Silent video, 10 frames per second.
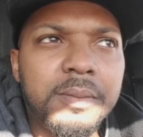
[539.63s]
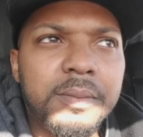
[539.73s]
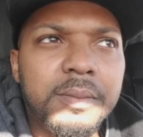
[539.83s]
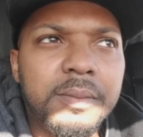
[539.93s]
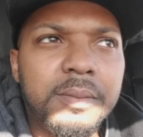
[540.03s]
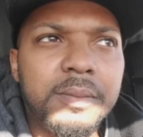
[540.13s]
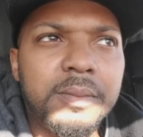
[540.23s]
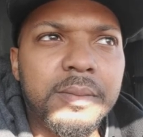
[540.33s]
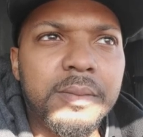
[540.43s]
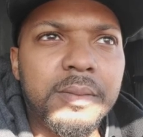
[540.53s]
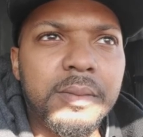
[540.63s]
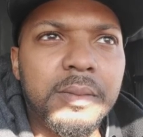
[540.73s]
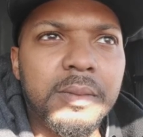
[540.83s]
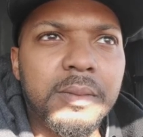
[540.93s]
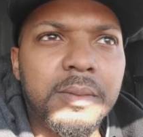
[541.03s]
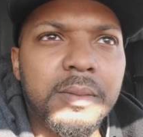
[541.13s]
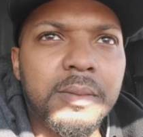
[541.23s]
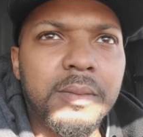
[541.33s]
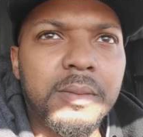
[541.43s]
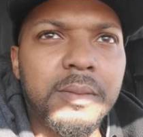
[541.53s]

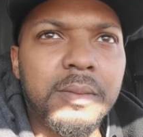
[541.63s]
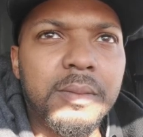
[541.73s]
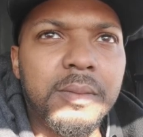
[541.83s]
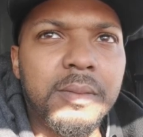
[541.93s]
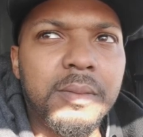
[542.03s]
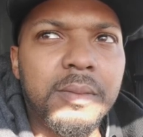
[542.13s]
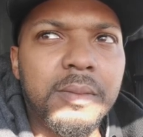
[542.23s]
[no speech]